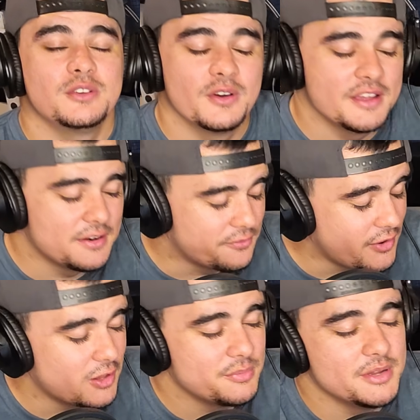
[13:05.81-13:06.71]
Go ahead and
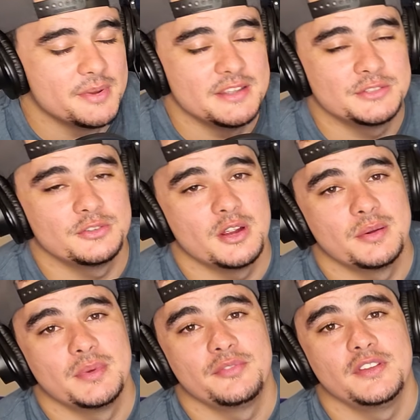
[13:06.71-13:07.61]
follow me on my Instagram
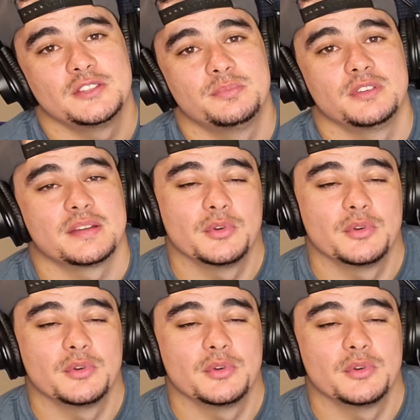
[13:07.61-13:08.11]
and my Facebook.